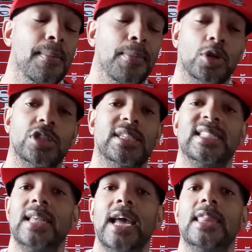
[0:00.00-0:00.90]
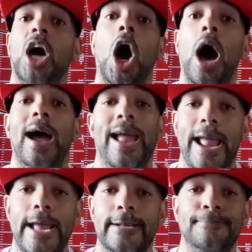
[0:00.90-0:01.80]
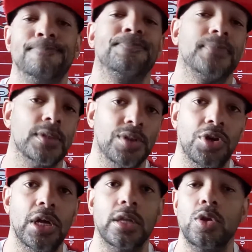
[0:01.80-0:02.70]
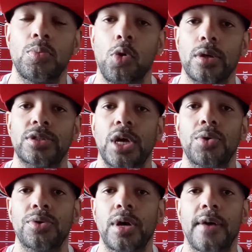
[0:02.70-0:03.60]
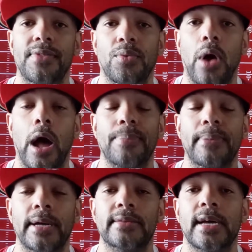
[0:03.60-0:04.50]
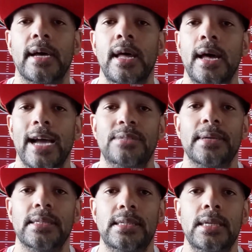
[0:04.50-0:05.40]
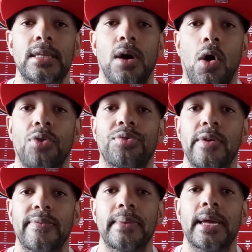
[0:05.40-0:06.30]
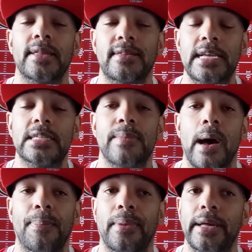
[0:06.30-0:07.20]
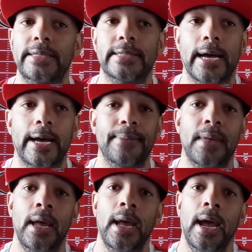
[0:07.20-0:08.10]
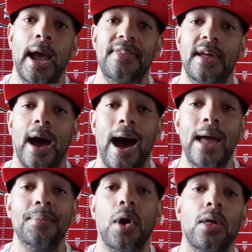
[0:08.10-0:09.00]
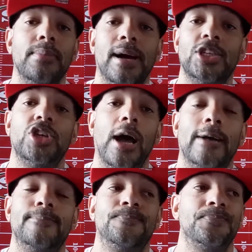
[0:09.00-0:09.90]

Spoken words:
emerges as like the hot hand. They'll get a little more tote of the rock. But I expect to see all three of them get a decent amount of playing time. And then I am calling my shot.